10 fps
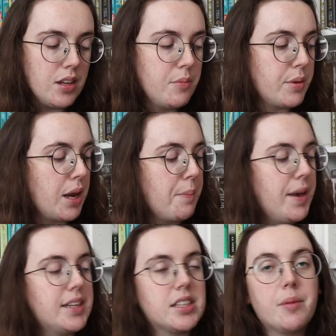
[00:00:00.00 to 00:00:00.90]
But I
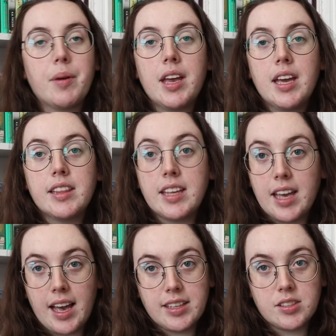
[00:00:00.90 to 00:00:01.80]
picked up
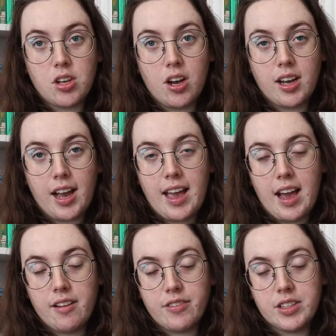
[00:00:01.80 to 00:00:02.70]
the Ex Talk. I
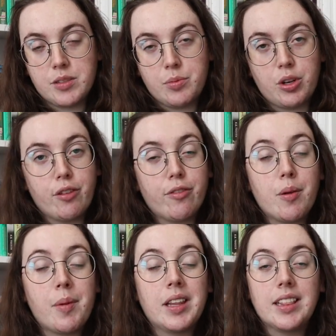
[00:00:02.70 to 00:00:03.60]
have this book
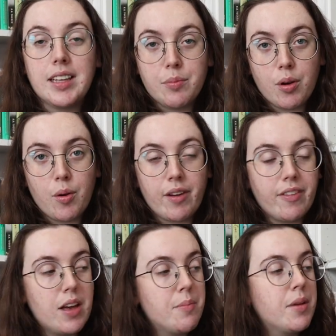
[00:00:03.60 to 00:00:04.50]
from Libro
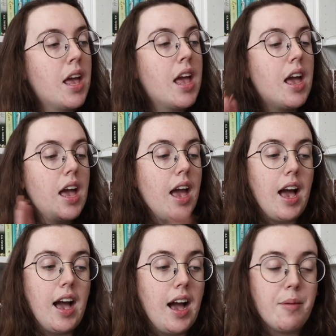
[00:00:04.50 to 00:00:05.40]
FM.
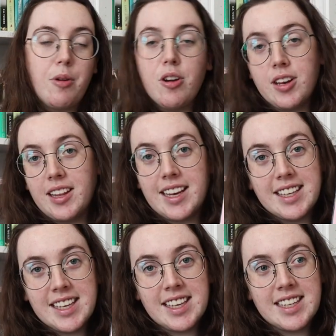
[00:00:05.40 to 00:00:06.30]
I'm already
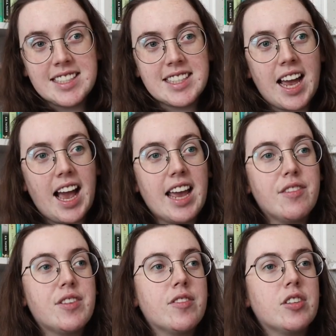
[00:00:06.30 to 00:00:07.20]
liking it. I
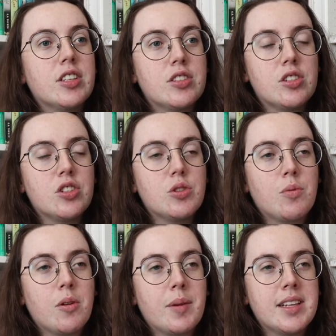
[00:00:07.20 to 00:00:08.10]
have never listened to
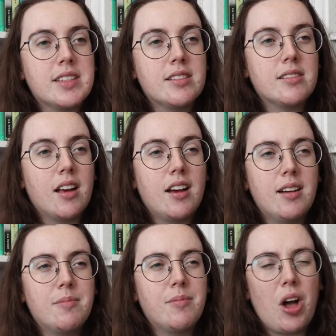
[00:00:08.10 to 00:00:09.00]
romance
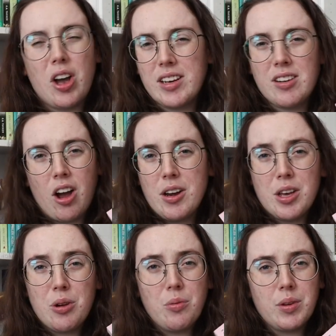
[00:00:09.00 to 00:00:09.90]
um, on
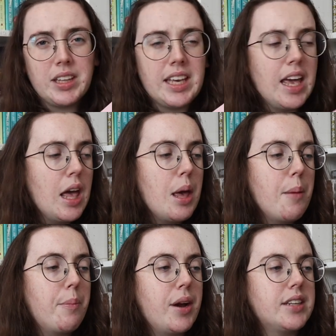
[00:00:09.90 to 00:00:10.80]
audio really,
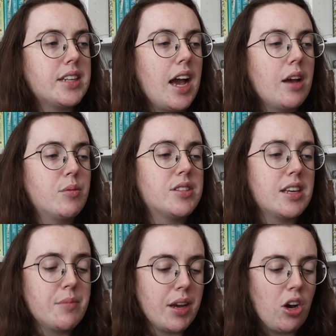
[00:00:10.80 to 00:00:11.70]
but I was
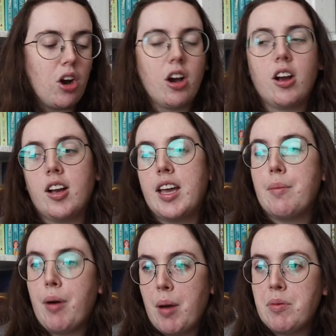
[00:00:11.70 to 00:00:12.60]
in my car.
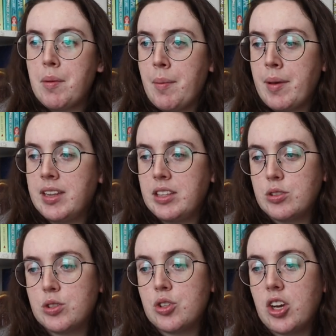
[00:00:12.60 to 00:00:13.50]
It popped up on my
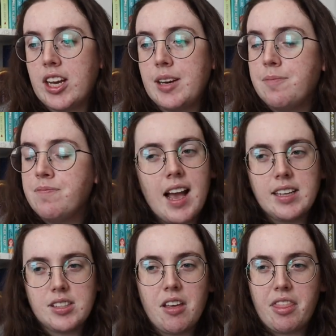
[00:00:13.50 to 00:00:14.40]
little screen. I
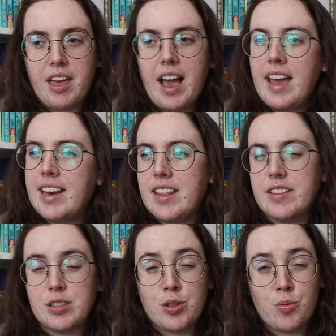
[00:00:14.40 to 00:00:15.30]
saw that in
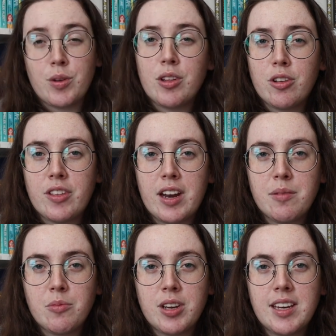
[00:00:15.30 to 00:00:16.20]
this thriller that
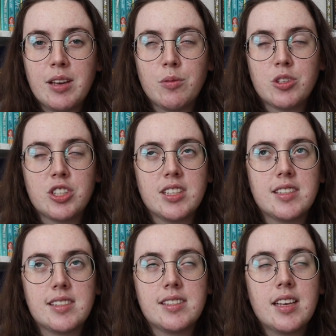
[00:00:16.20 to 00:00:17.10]
I'm reading, which
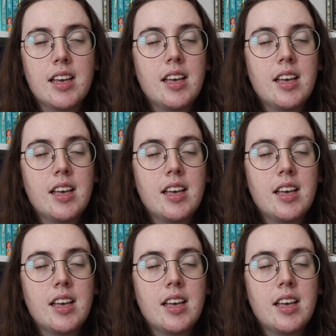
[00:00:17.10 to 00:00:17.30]
is...